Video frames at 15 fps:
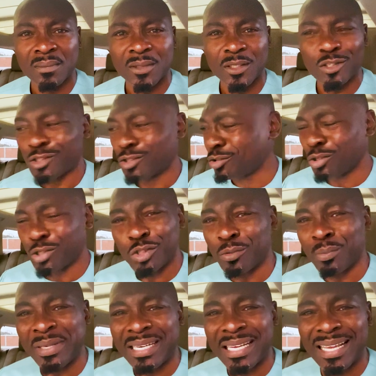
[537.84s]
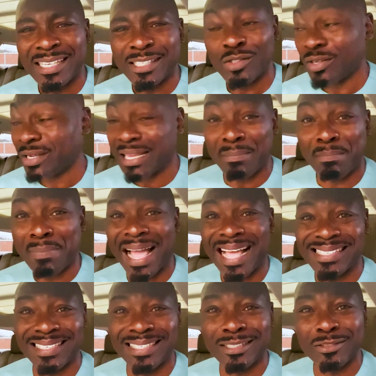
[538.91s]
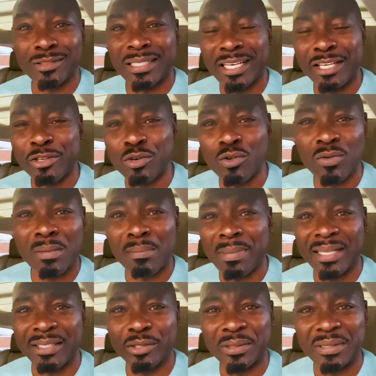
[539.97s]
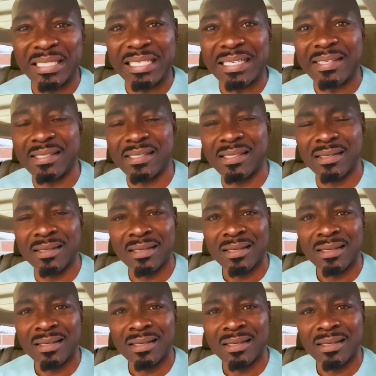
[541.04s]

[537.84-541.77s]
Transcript: because social media has no capacity to tell you who a mentor is.